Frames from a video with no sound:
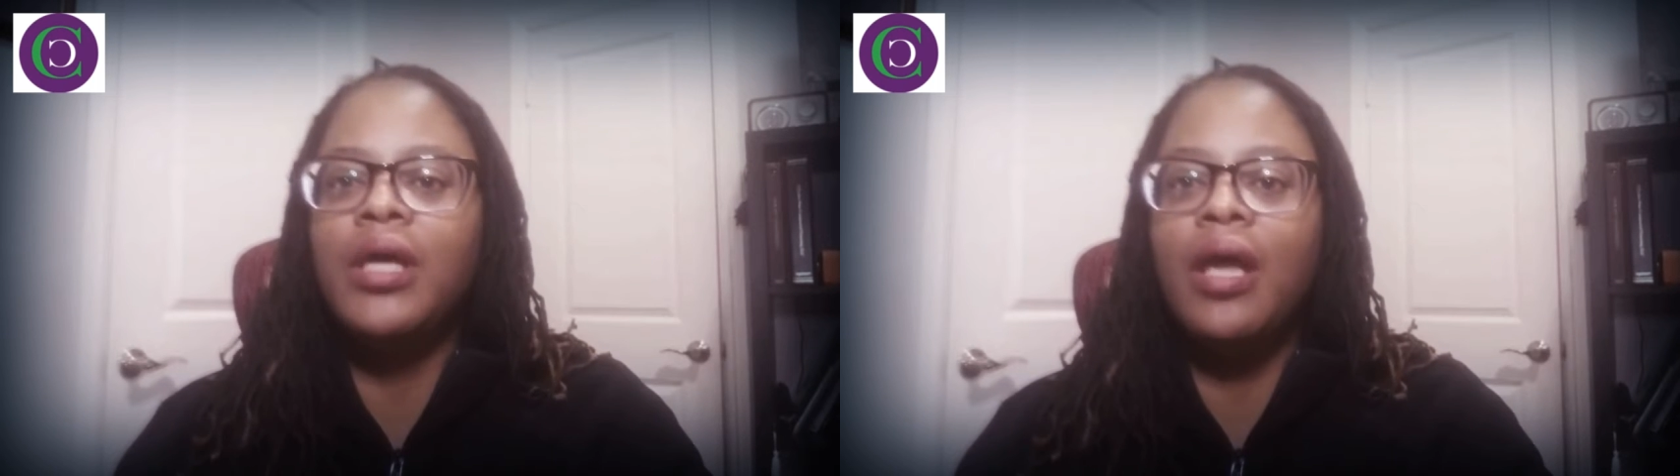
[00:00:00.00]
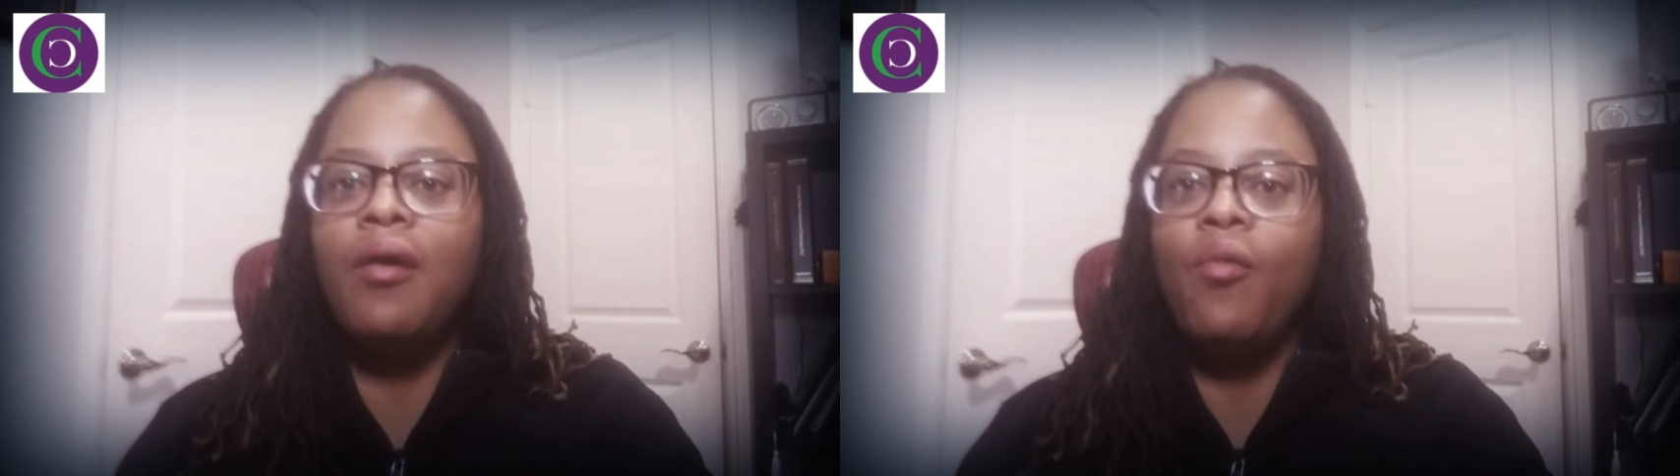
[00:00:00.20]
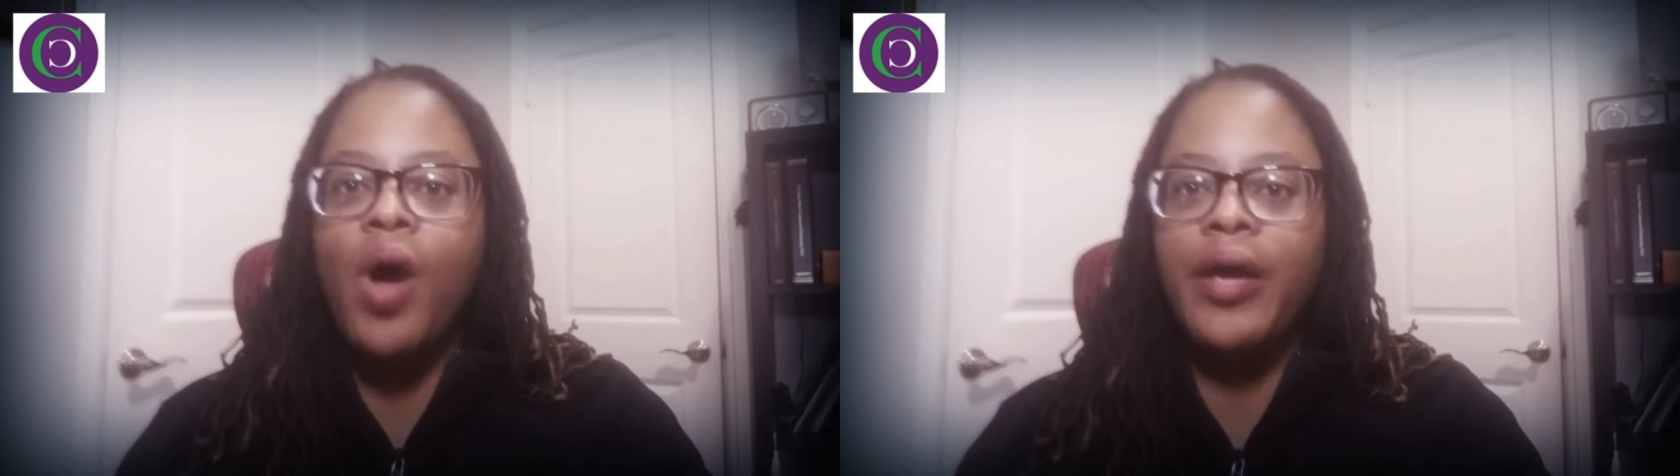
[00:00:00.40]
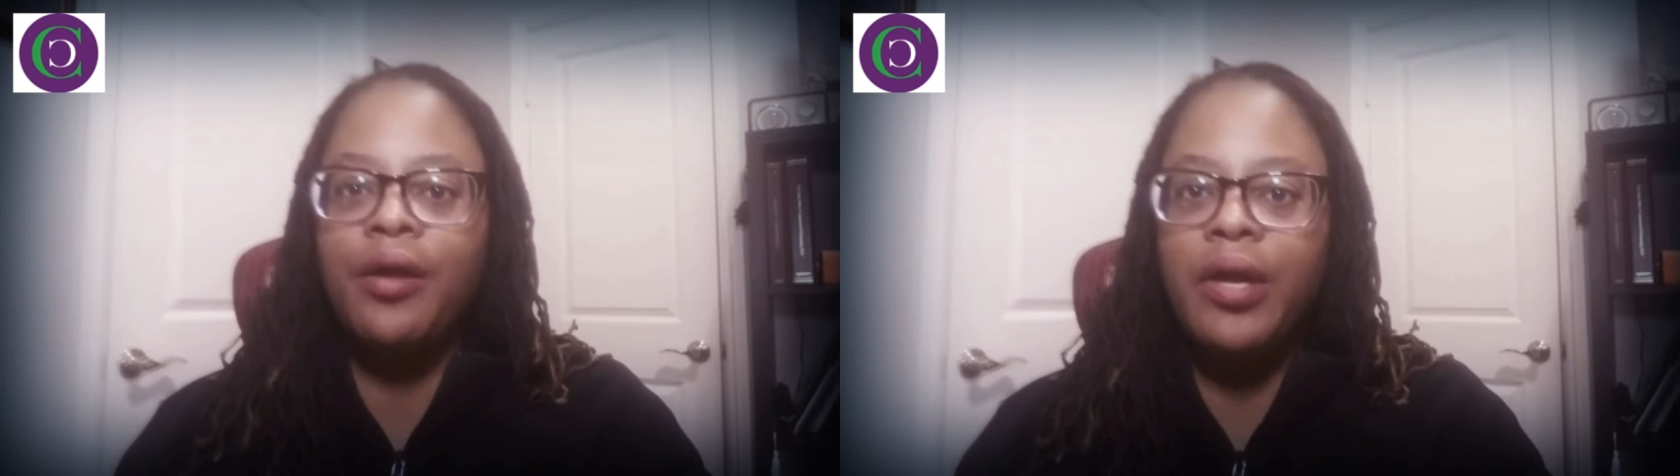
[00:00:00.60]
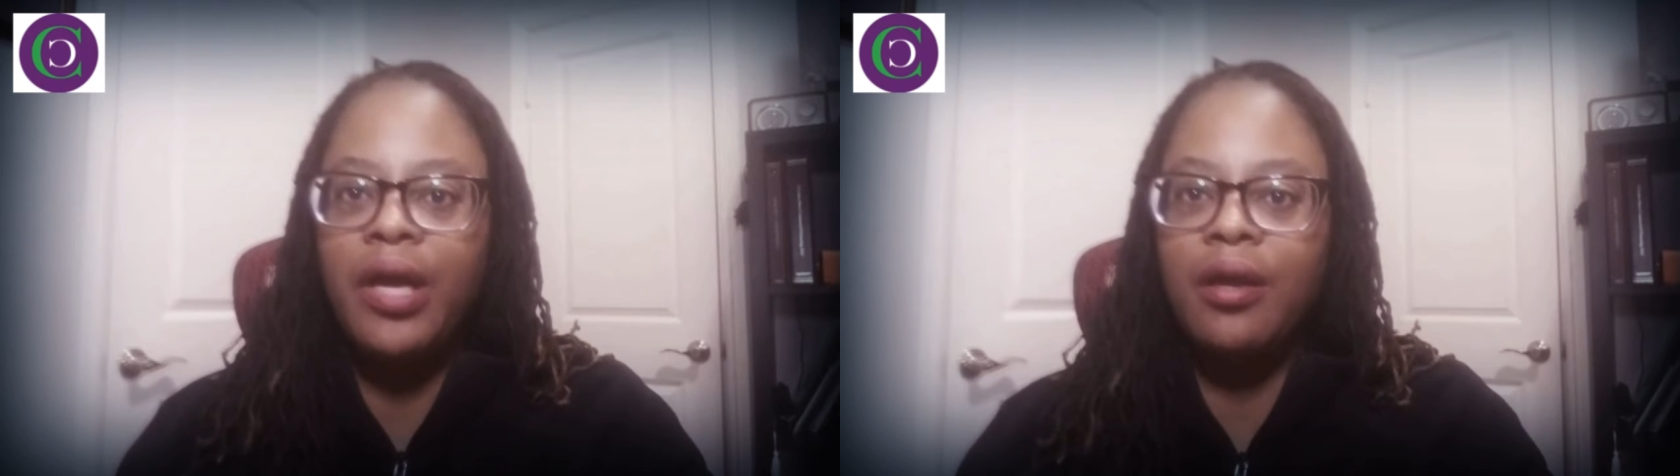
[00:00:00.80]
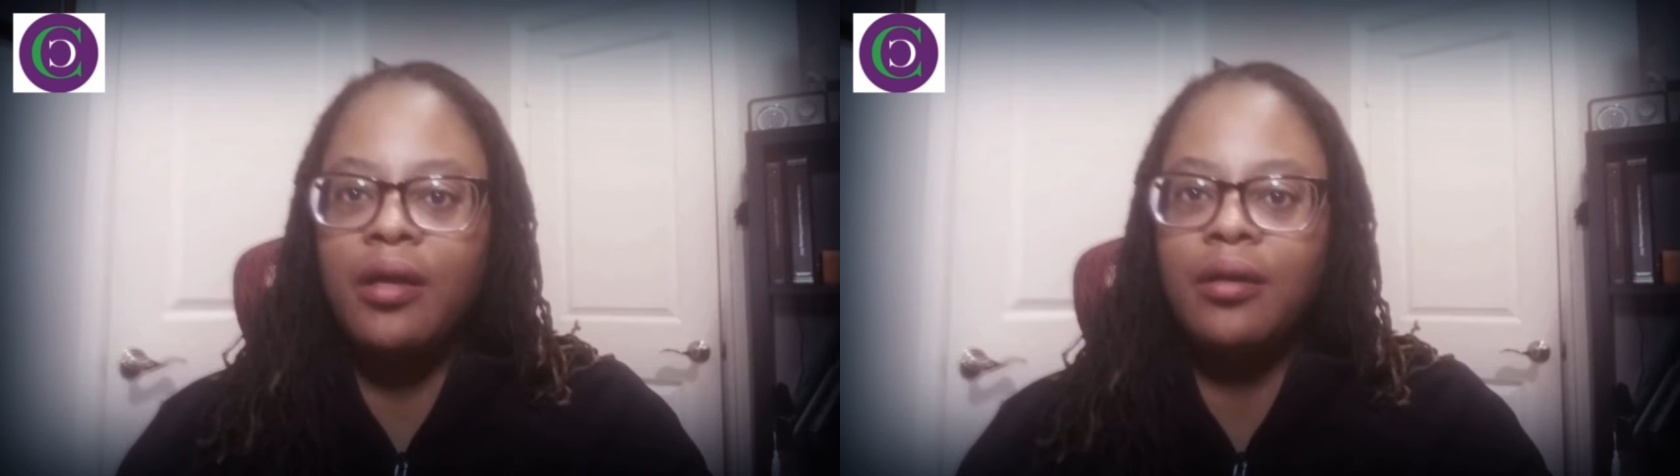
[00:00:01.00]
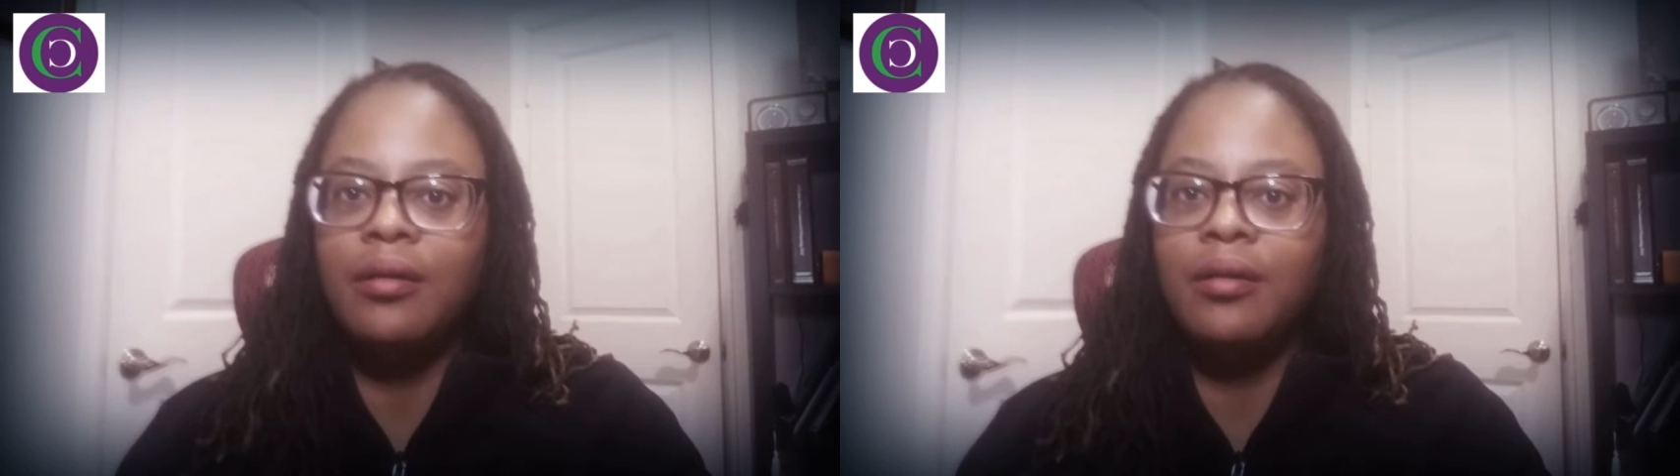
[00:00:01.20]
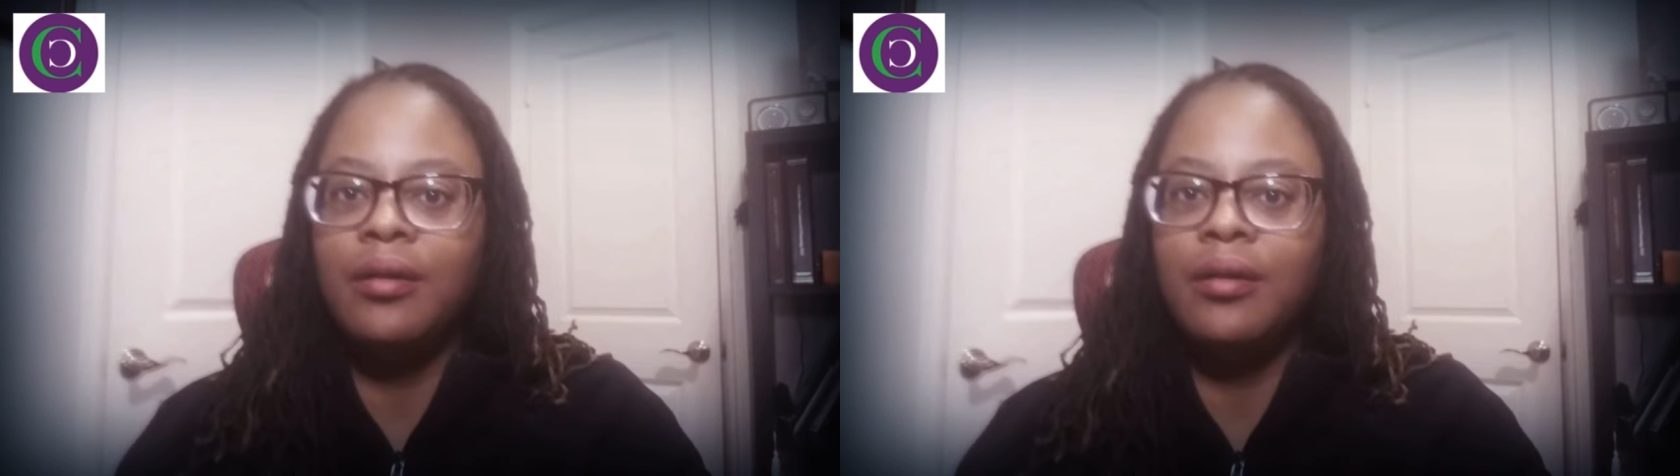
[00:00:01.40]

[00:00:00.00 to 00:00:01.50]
look at why you're here.